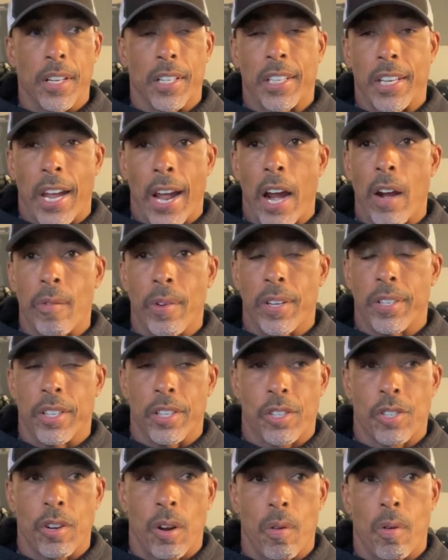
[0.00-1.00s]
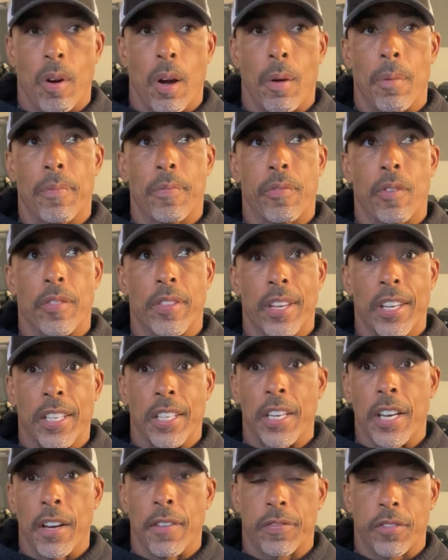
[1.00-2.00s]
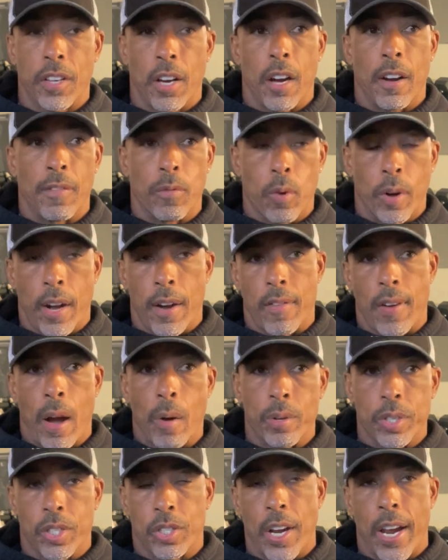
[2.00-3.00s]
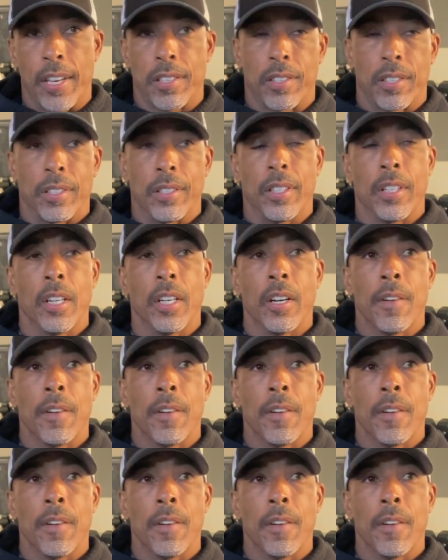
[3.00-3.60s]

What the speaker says: carrot to show up, for the gift of whatever I was chasing